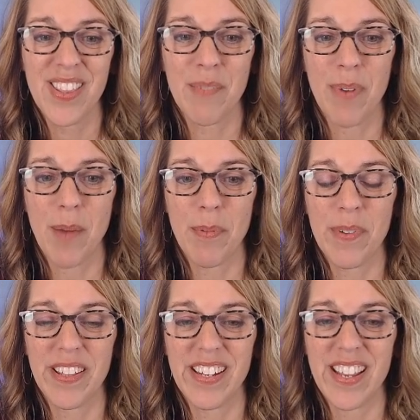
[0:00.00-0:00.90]
the
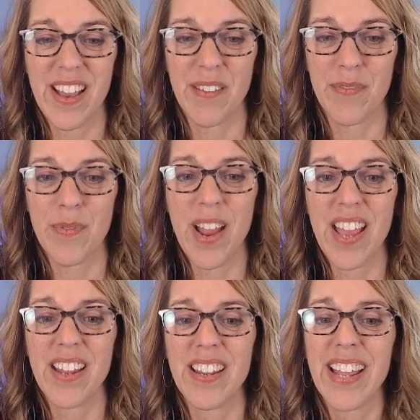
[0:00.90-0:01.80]
probability of
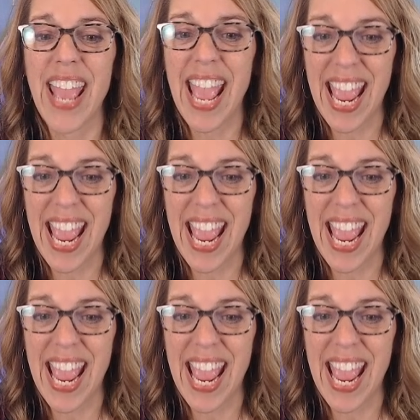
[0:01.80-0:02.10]
red,